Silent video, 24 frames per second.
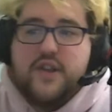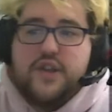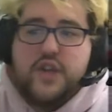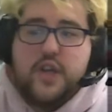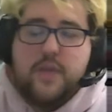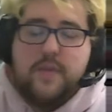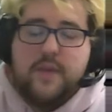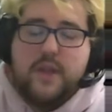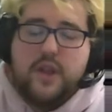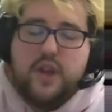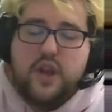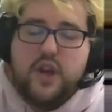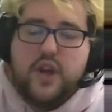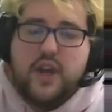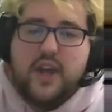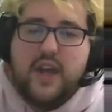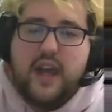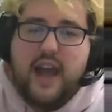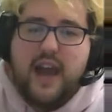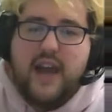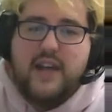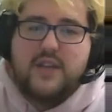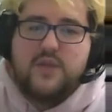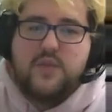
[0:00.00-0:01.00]
you're going to be looking
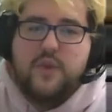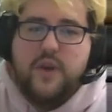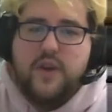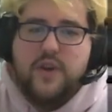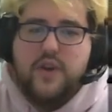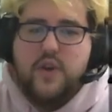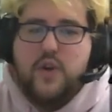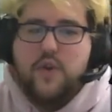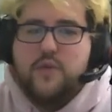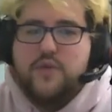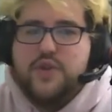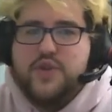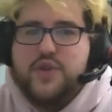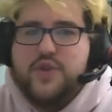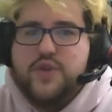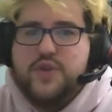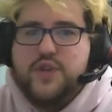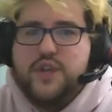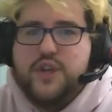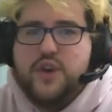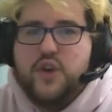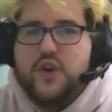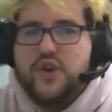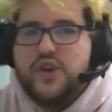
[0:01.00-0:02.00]
at when you're
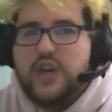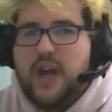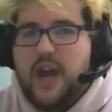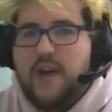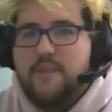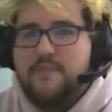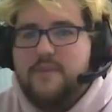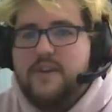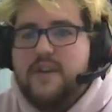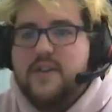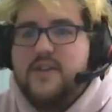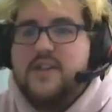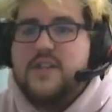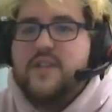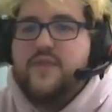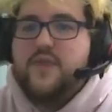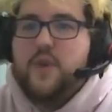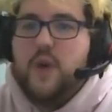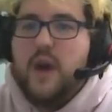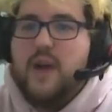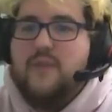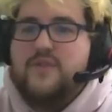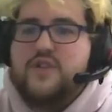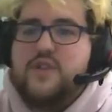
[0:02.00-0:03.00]
choosing your champion, because if you
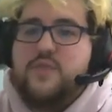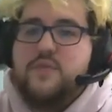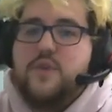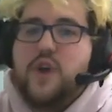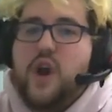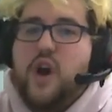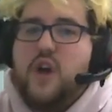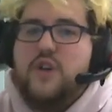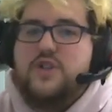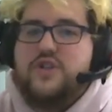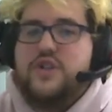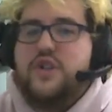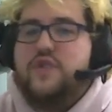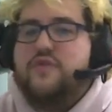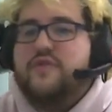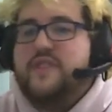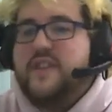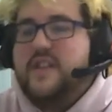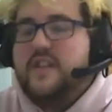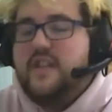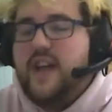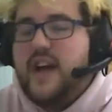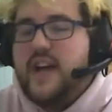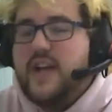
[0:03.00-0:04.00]
have some cards that you really
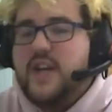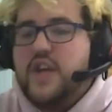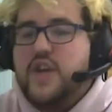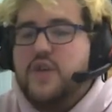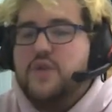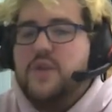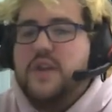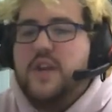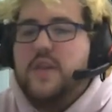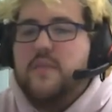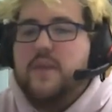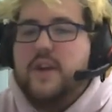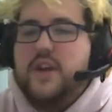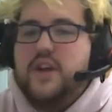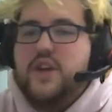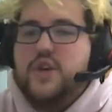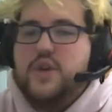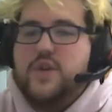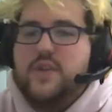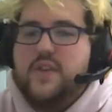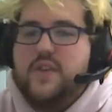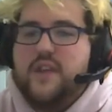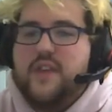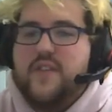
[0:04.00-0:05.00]
like, you need to make sure
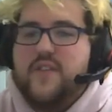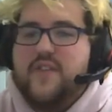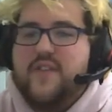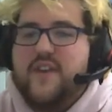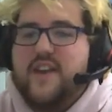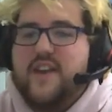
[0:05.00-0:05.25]
that they fit